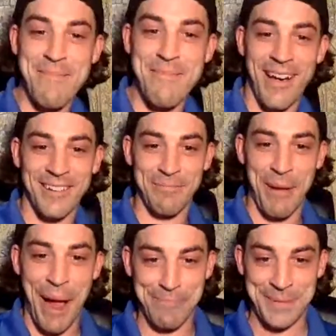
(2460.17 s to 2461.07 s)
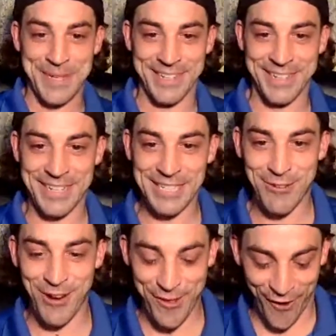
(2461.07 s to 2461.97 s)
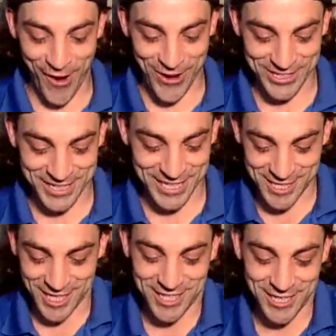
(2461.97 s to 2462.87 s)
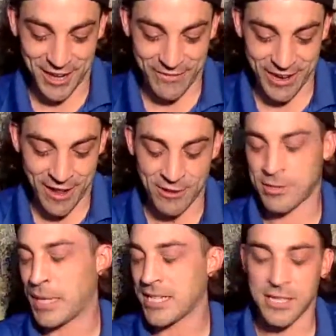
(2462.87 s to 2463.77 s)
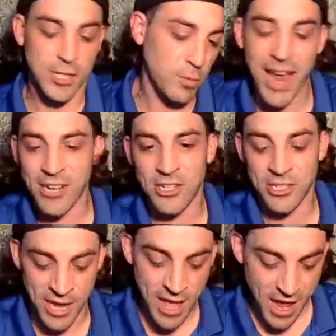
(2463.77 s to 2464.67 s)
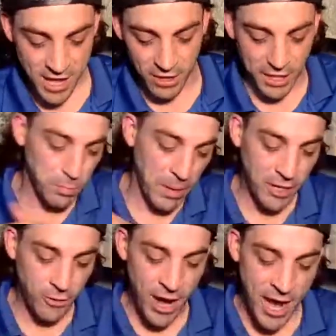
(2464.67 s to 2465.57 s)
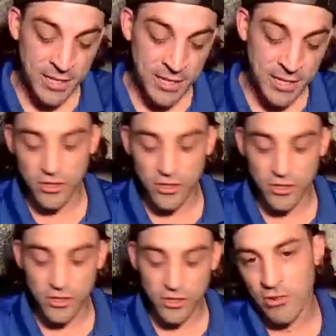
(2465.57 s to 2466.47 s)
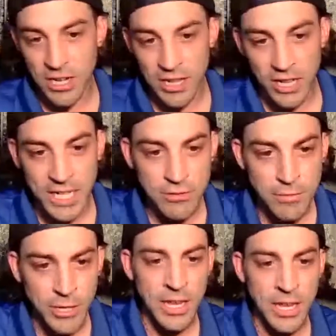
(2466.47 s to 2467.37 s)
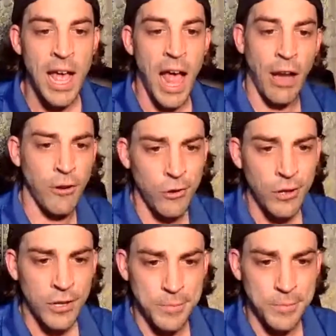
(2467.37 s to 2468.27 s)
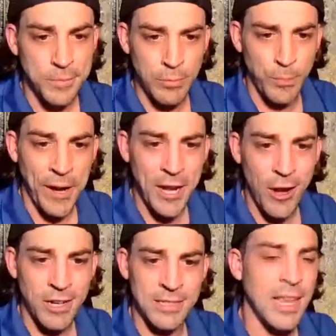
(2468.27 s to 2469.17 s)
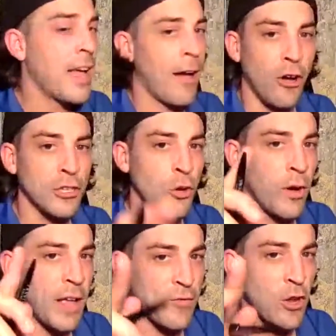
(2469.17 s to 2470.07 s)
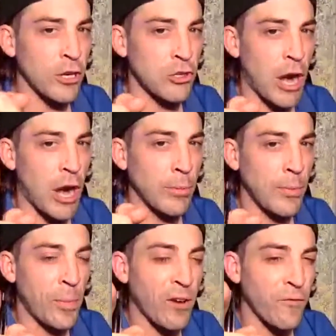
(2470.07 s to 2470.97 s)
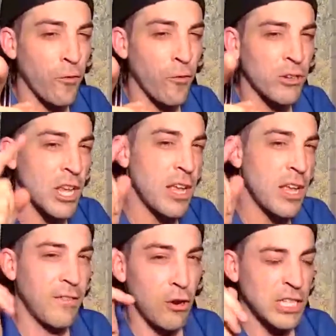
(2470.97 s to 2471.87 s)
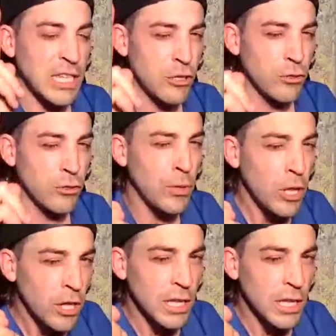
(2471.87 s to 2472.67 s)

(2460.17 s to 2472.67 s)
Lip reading: model, Poppin. He's 21st. He's $6,700 because he smashes it. He likes bent grass. He's good at tee to green in the last 3 months. I don't know. Something's up with Brandon Harkins. Also, if there are drivable par fours, if there's eagleable,